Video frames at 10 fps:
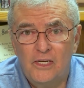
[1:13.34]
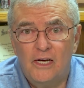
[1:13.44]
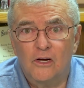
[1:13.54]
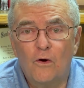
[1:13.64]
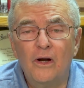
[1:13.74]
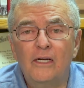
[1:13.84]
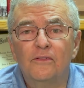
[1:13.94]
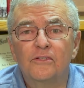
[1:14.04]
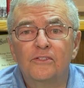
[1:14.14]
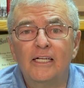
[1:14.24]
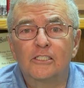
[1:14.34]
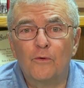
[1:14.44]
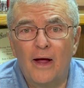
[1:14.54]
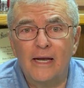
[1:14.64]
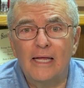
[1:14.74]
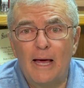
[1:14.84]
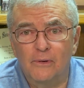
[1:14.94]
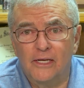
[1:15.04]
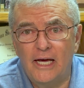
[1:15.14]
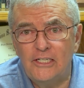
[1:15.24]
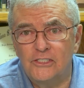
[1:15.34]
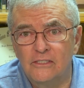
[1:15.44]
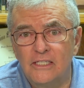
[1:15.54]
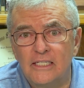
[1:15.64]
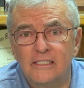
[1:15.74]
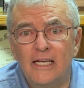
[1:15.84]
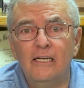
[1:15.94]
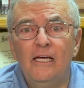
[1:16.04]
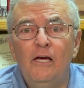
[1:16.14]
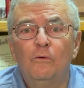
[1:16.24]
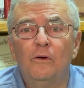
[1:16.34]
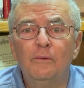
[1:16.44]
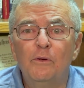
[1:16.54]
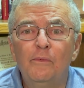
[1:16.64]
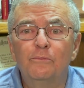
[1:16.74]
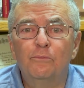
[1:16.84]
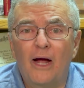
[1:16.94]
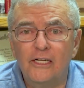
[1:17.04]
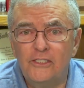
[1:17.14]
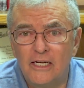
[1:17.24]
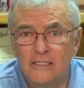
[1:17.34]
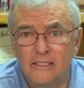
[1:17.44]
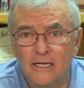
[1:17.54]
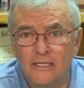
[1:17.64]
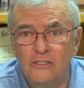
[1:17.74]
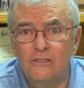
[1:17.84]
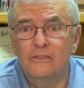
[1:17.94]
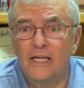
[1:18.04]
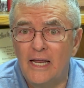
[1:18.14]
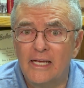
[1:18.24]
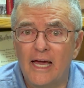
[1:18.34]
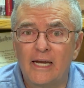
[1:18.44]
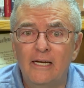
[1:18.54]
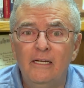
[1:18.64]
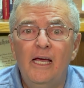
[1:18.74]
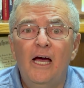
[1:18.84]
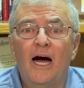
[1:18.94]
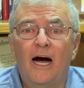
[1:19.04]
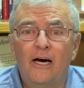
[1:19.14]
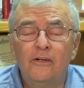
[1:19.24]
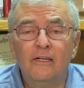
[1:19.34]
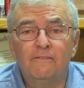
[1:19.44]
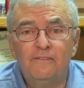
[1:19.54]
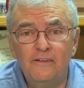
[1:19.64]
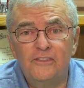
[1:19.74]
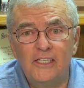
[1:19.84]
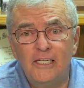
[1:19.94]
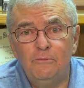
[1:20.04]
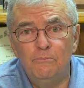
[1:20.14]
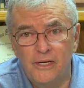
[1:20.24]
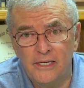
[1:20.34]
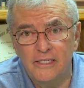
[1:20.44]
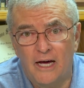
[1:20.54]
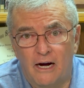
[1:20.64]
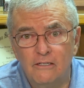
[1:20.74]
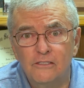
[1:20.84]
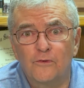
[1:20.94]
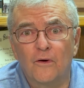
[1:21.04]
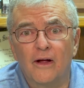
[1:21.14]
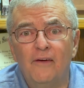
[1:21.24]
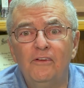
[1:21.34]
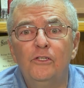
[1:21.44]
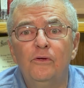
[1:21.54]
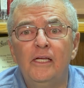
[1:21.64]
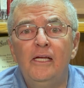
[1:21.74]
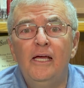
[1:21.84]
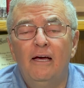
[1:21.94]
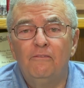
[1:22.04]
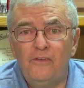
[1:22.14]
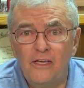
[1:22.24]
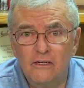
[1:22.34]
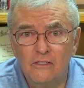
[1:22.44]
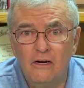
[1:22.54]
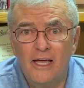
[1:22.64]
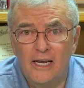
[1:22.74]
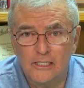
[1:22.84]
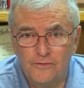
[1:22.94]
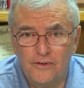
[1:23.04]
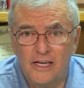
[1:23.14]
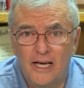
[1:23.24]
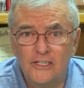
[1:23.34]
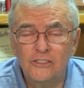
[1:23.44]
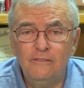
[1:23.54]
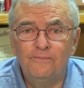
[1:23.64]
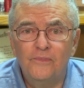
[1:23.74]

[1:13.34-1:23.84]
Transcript: According to the state's grant application, the state will implement projects that include dedicating $115 million for heavy-duty vehicle electrification,